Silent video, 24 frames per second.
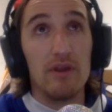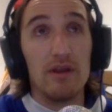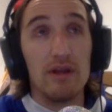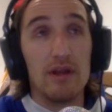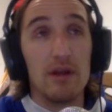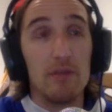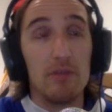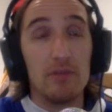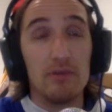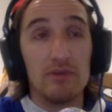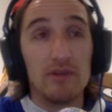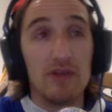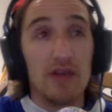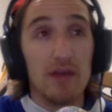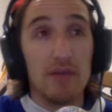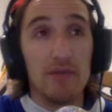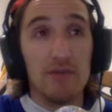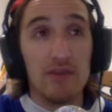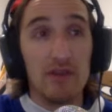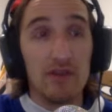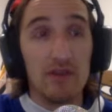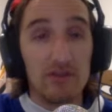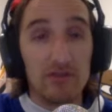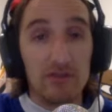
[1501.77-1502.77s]
couple times
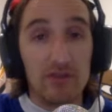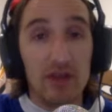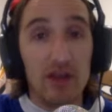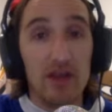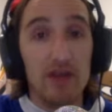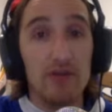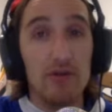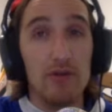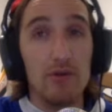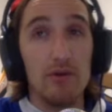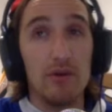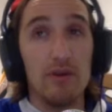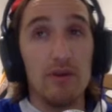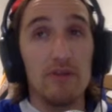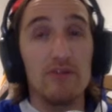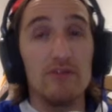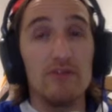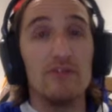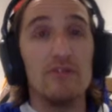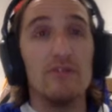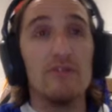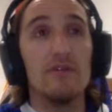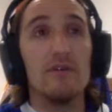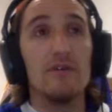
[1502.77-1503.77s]
I
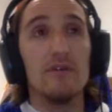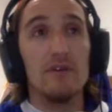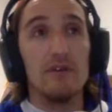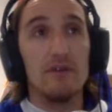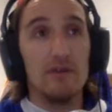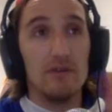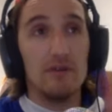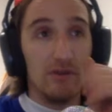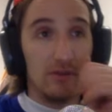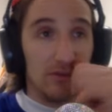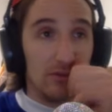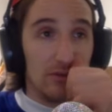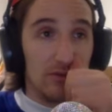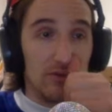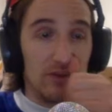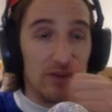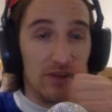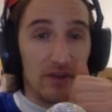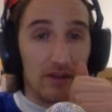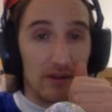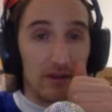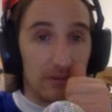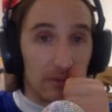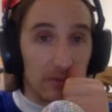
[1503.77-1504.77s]
noticed
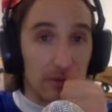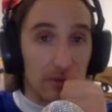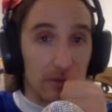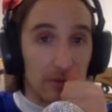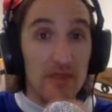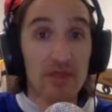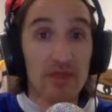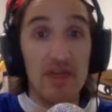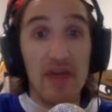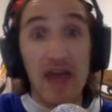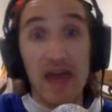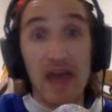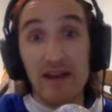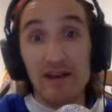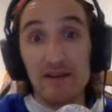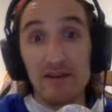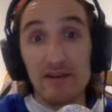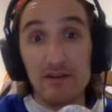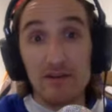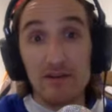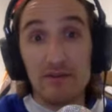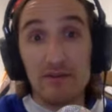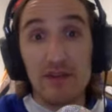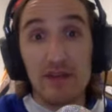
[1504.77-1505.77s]
using that
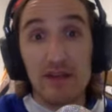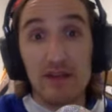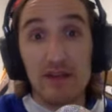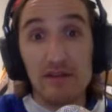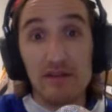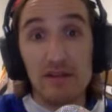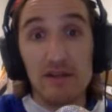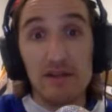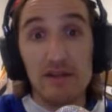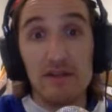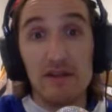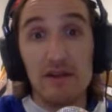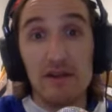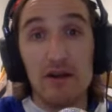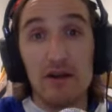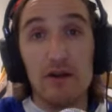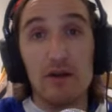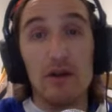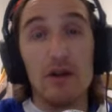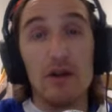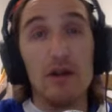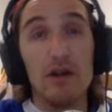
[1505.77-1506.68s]
little technique there.